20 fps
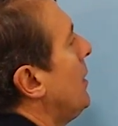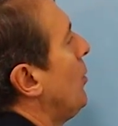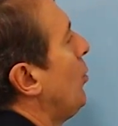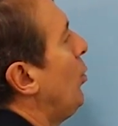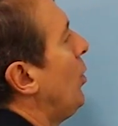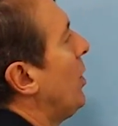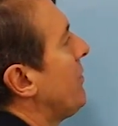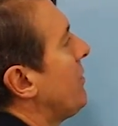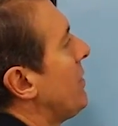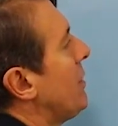
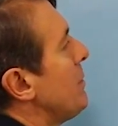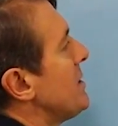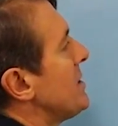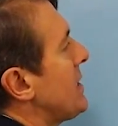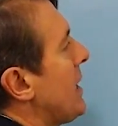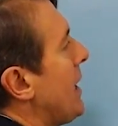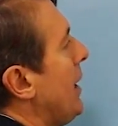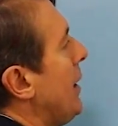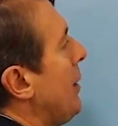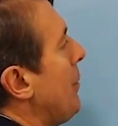one of them
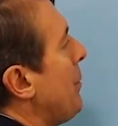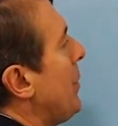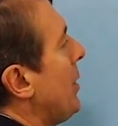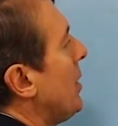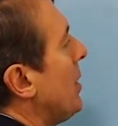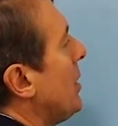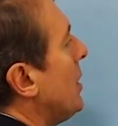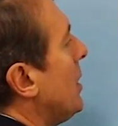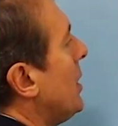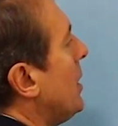is heb,
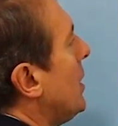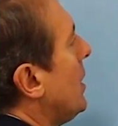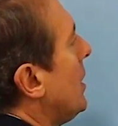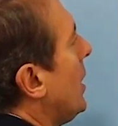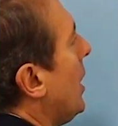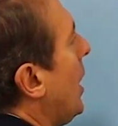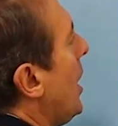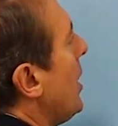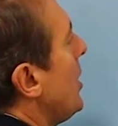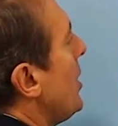
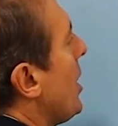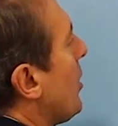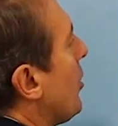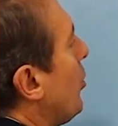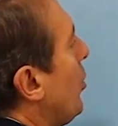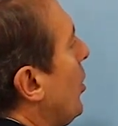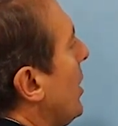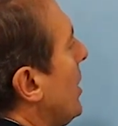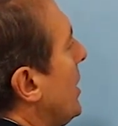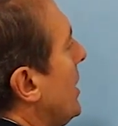
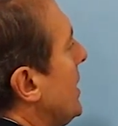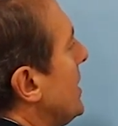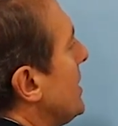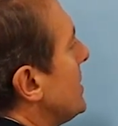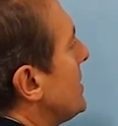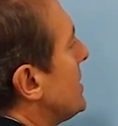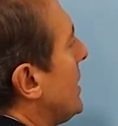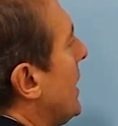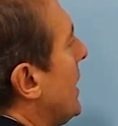another one is